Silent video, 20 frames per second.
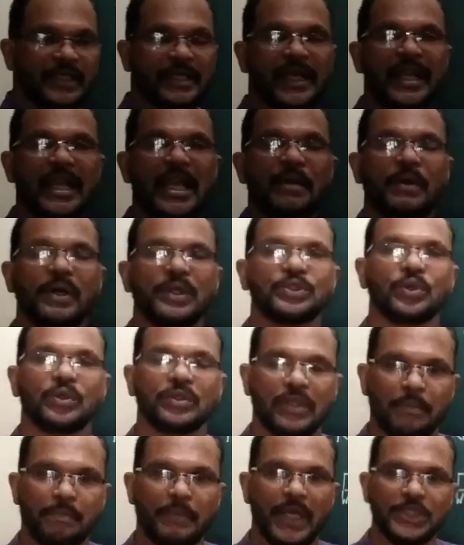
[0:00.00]
cleavage of
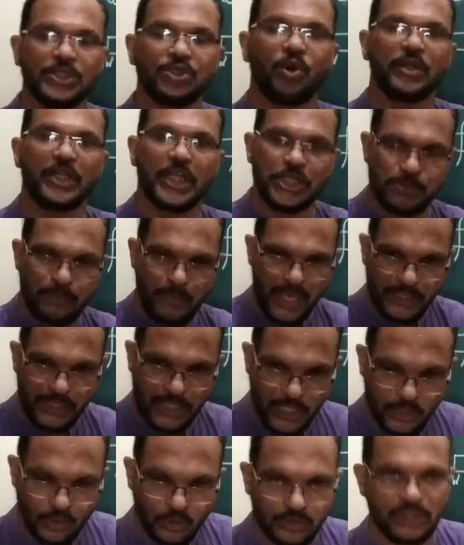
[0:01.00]
the bench or
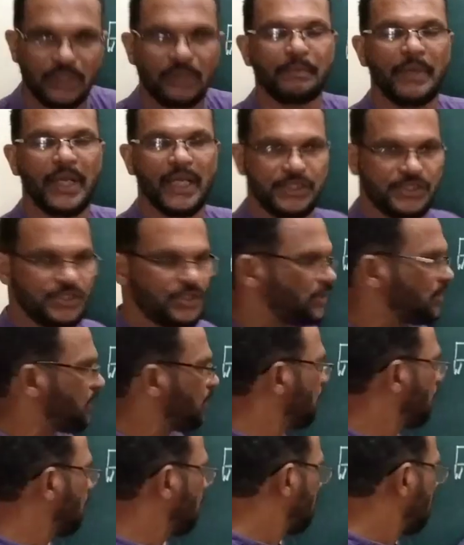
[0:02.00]
dismantling of the bench
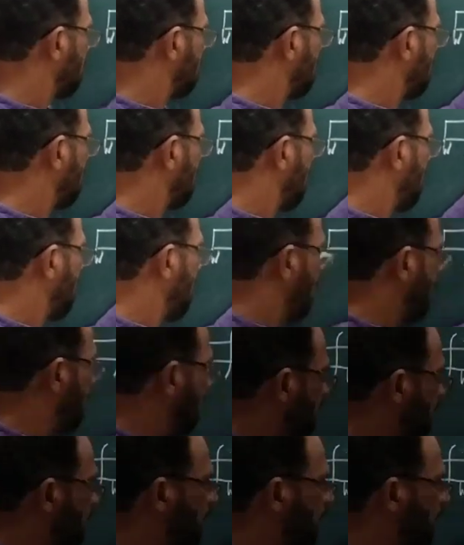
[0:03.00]
in